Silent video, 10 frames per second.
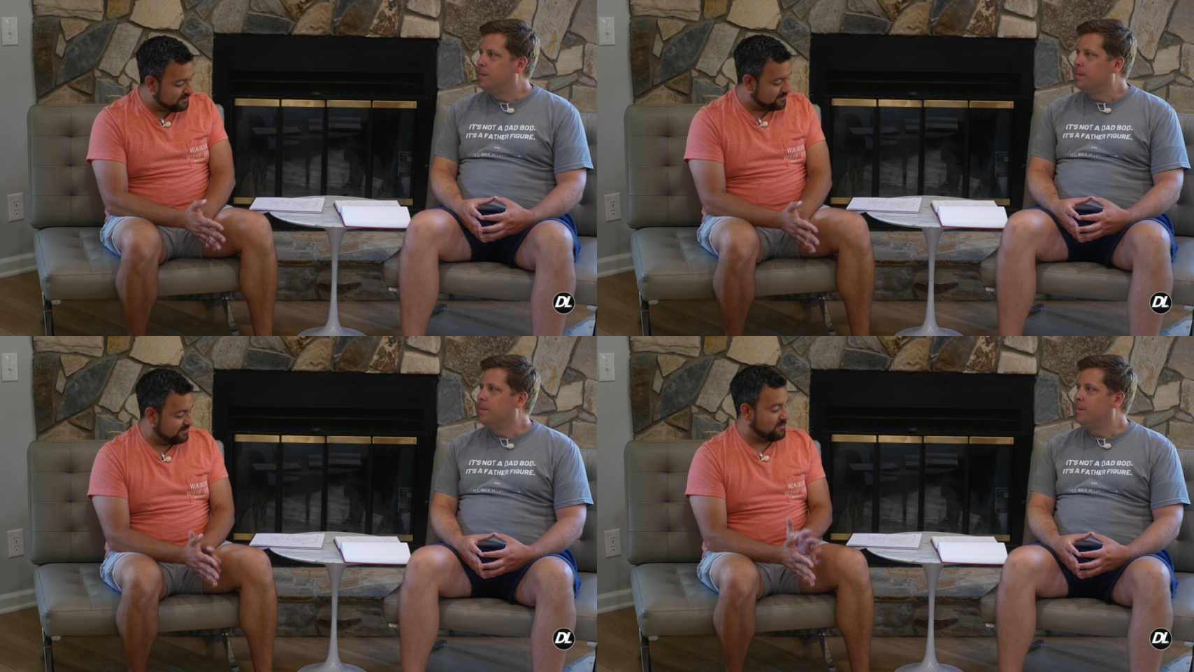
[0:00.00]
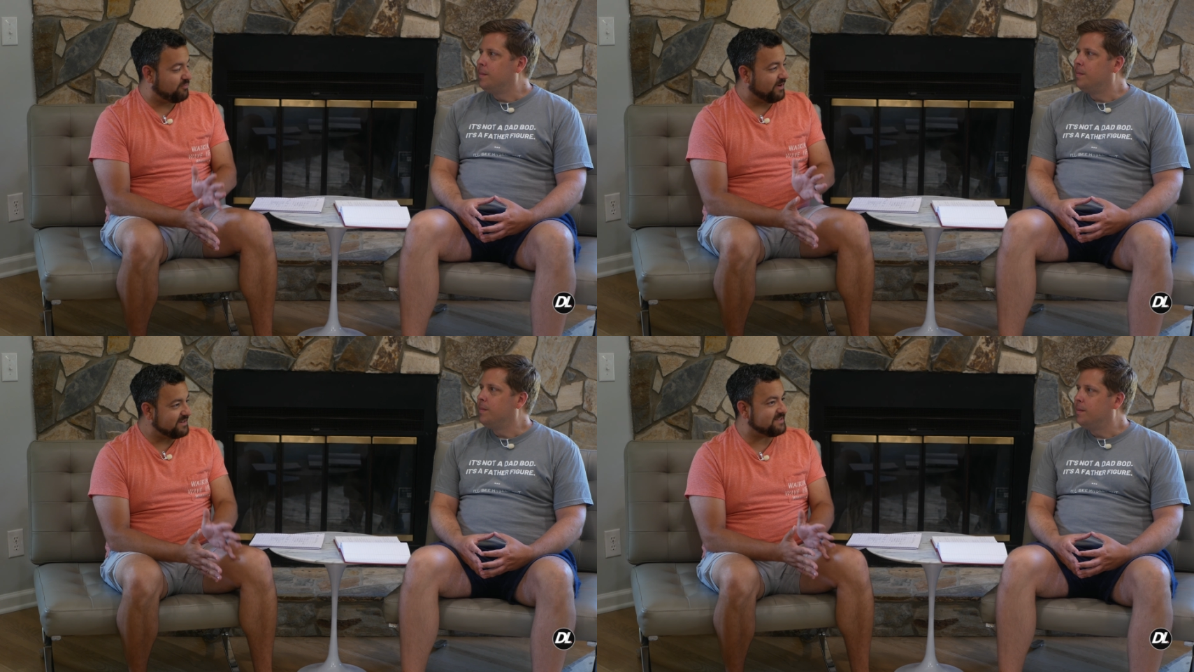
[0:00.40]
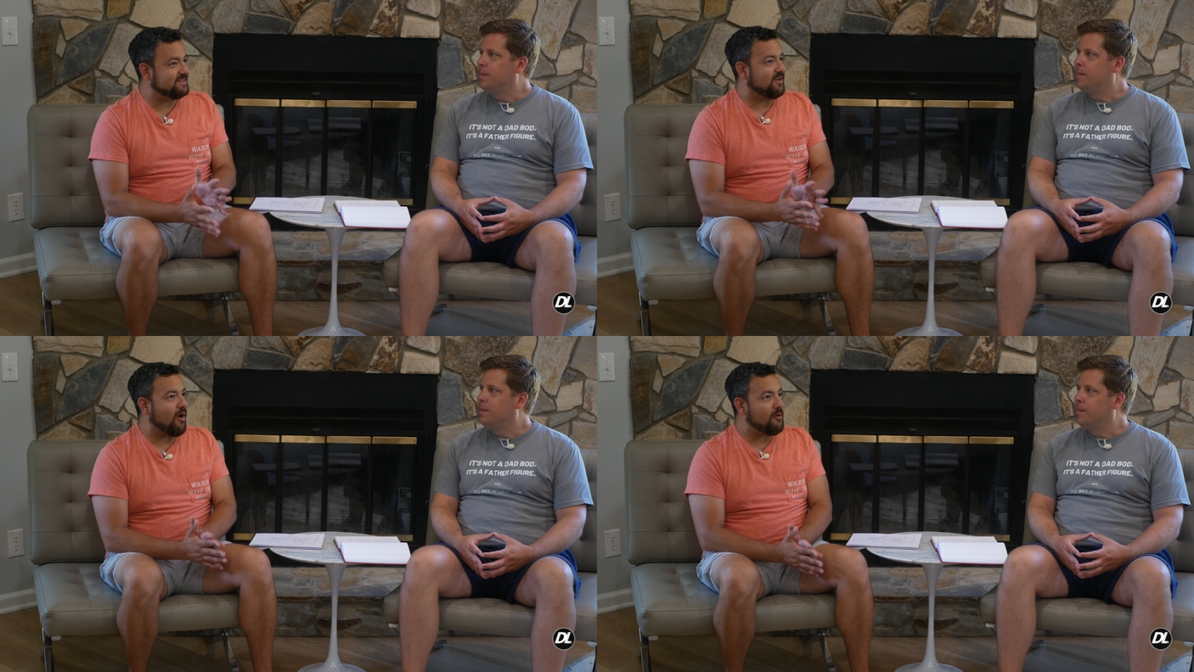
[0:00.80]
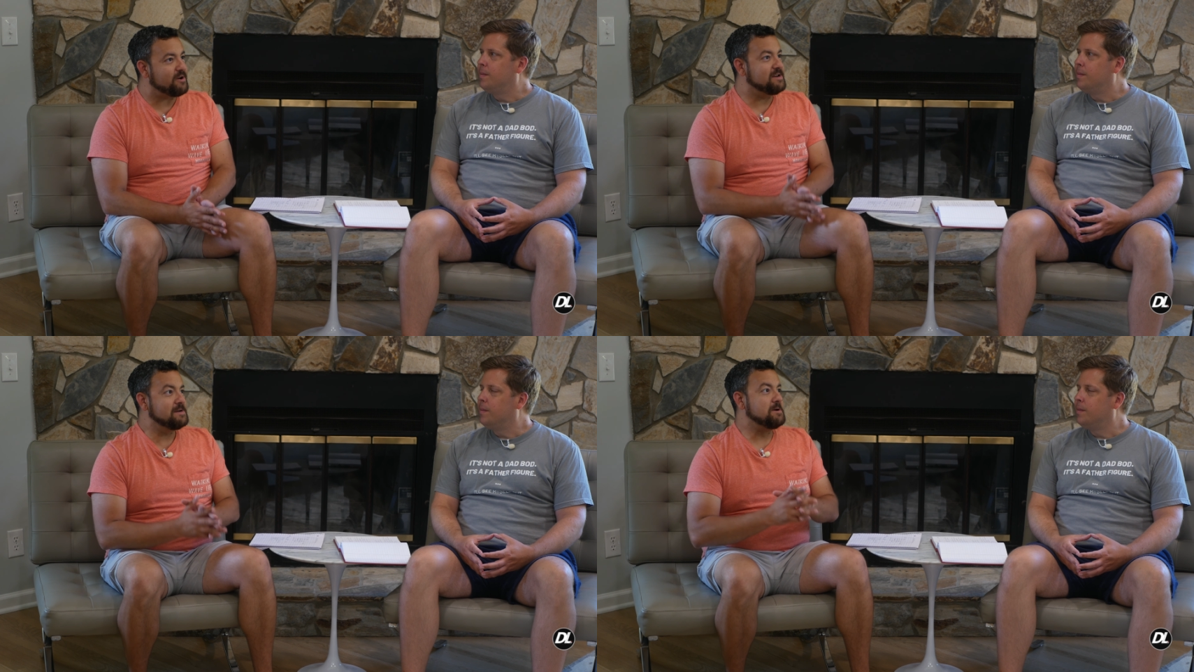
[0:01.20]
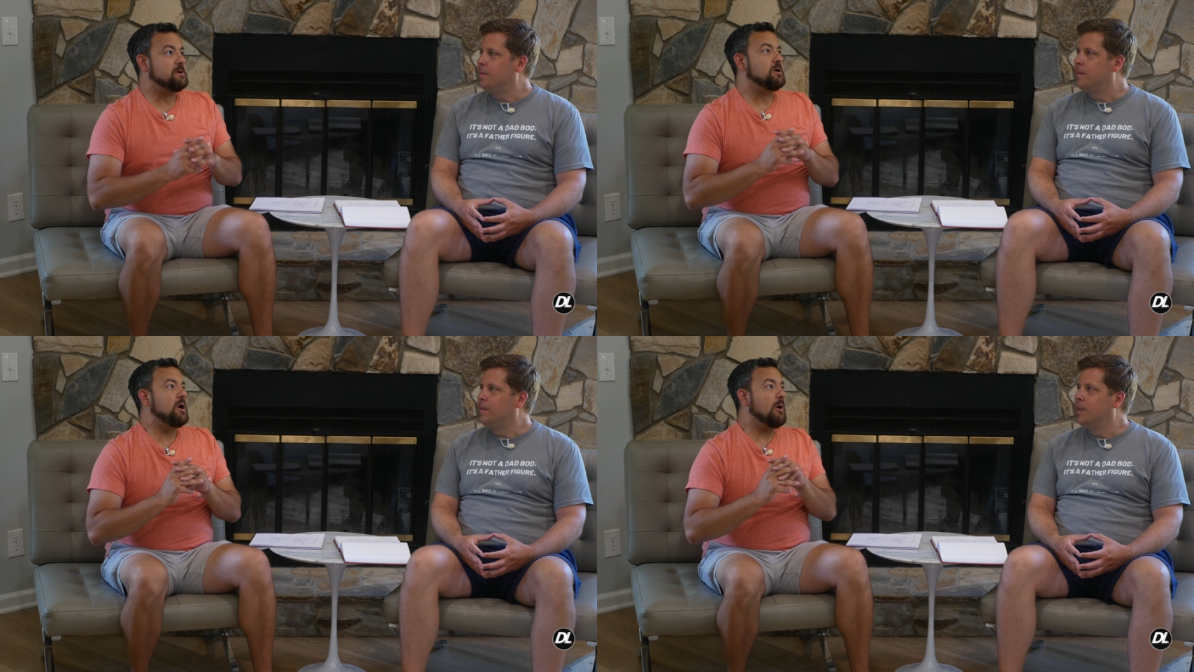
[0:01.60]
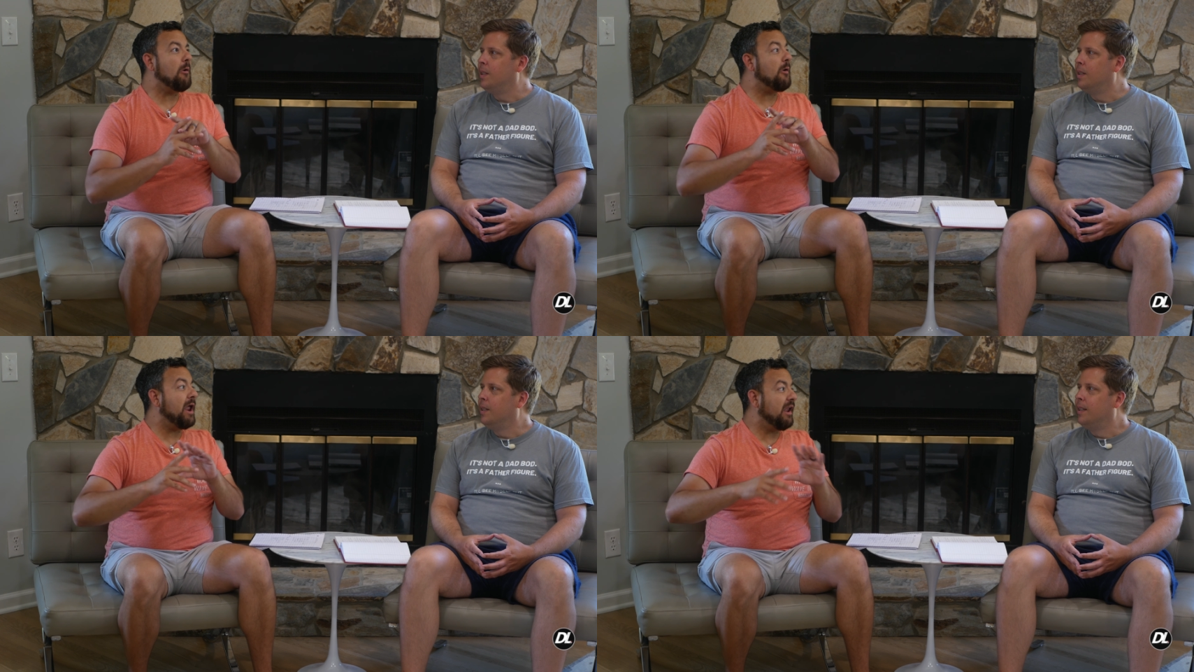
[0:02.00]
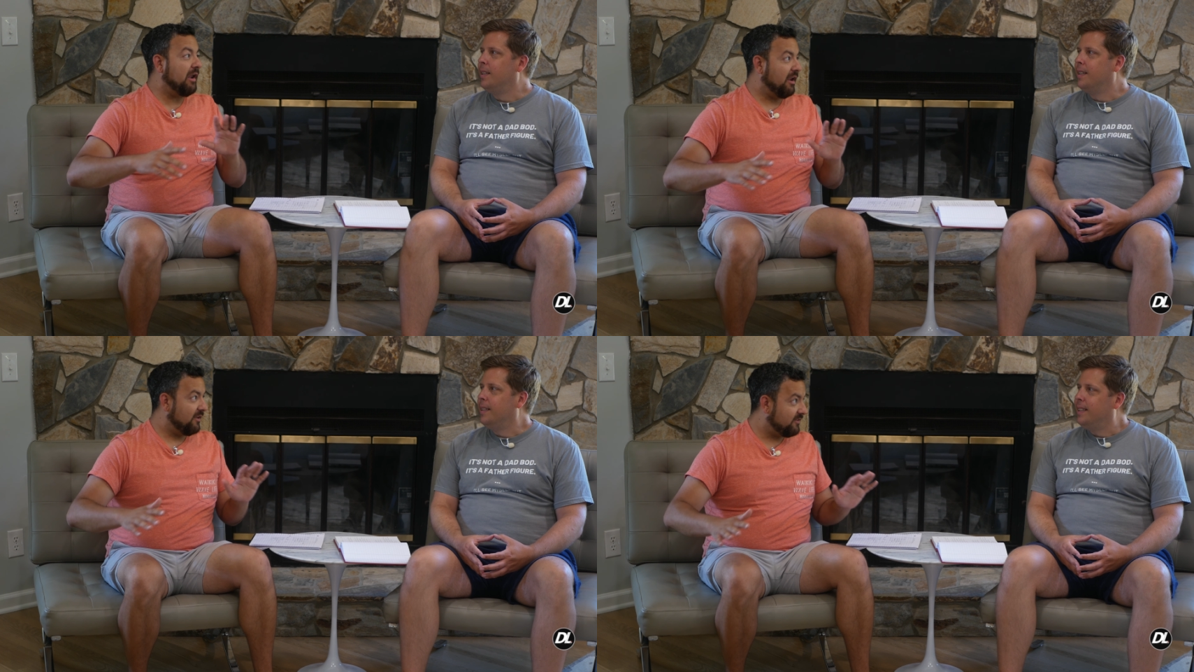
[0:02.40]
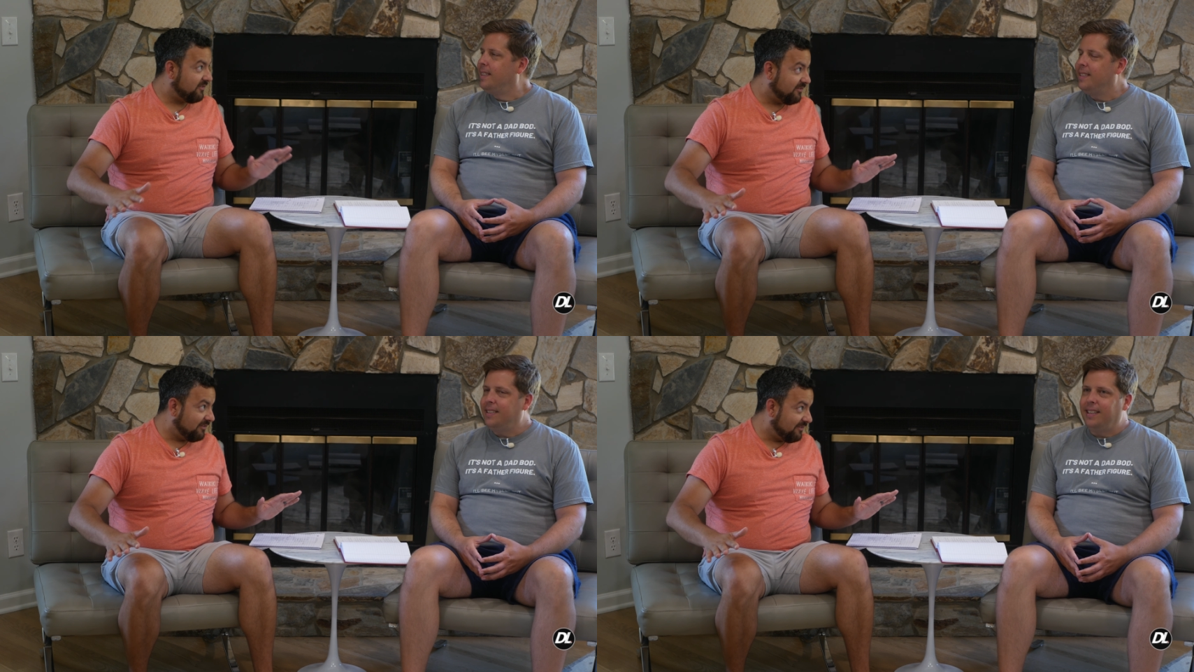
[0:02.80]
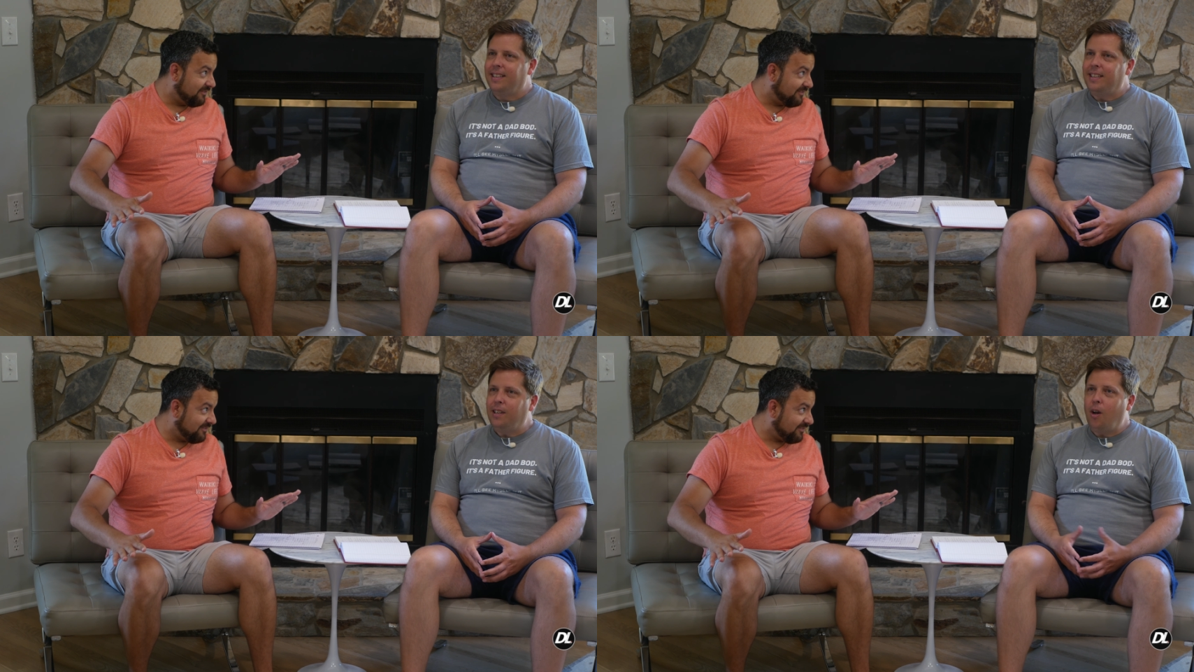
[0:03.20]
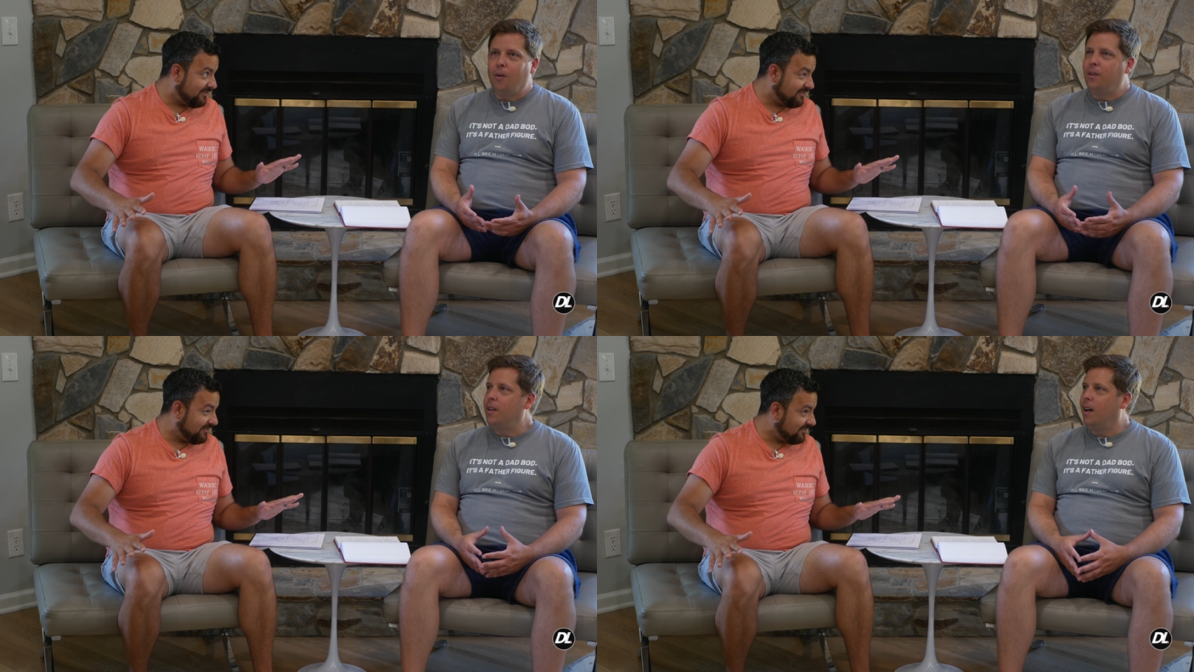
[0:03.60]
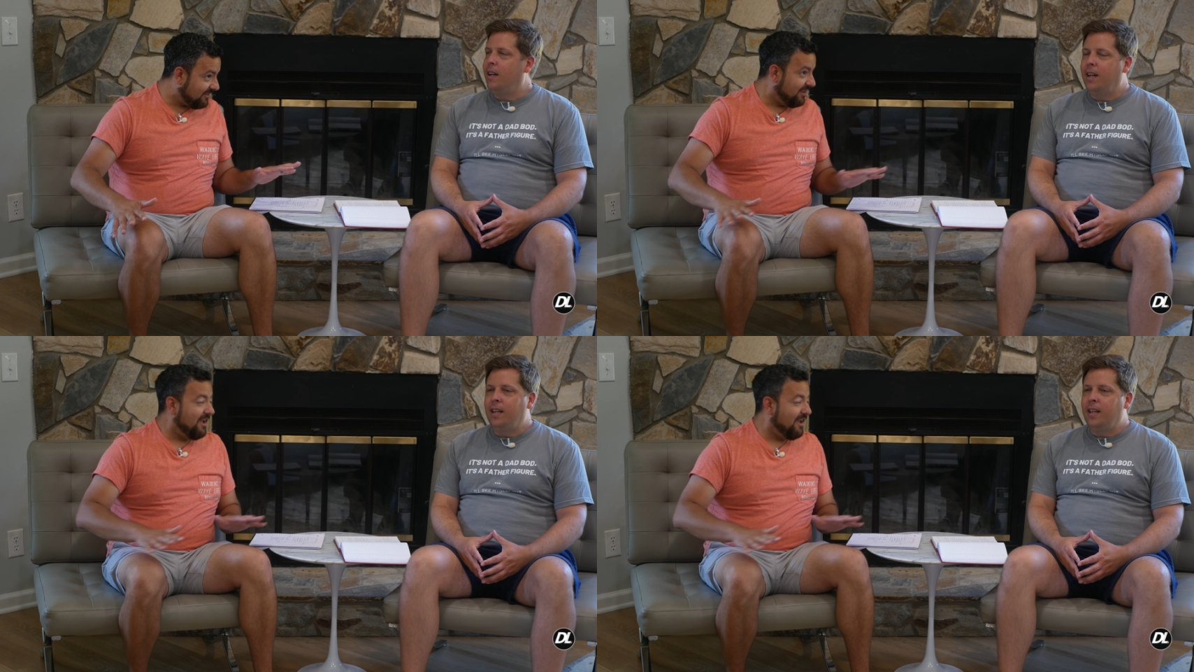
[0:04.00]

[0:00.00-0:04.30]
Speaker 1: you, the prices aren't horrendous.
Speaker 2: No, they're not.